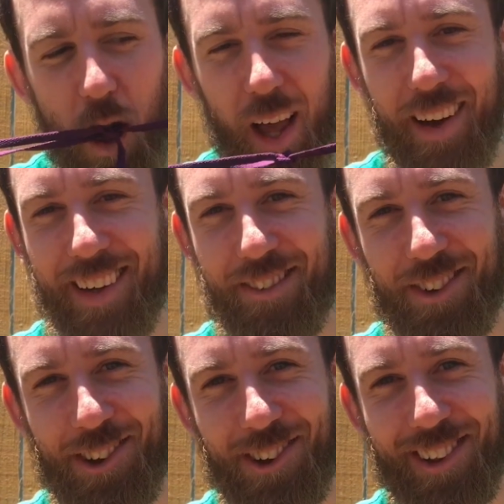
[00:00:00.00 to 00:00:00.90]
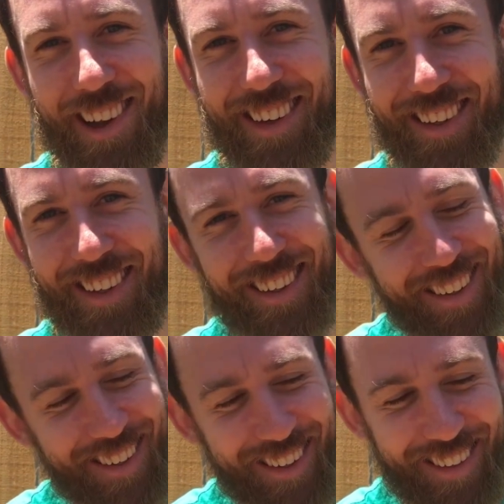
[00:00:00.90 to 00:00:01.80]
I'd give it a little lick.
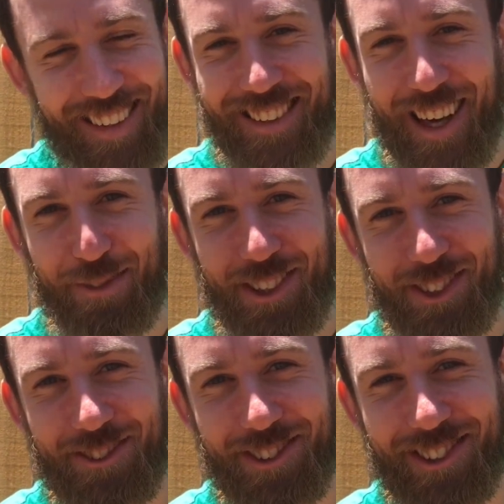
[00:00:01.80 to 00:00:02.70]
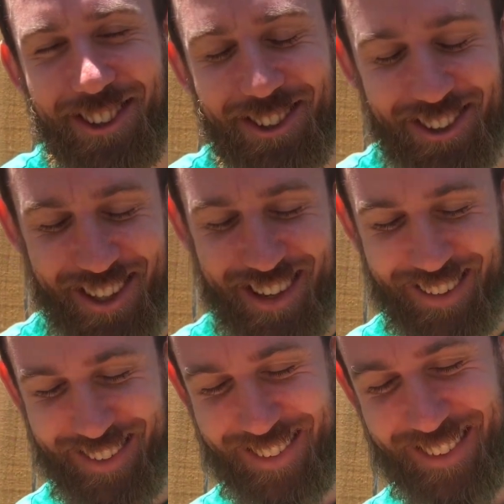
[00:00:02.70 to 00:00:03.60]
That's optional for a shoestring.
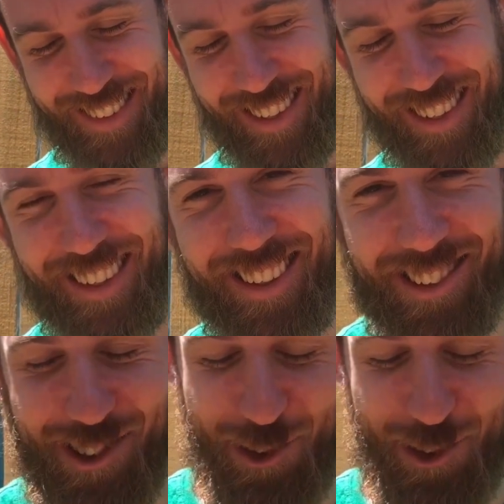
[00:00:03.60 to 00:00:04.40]
A little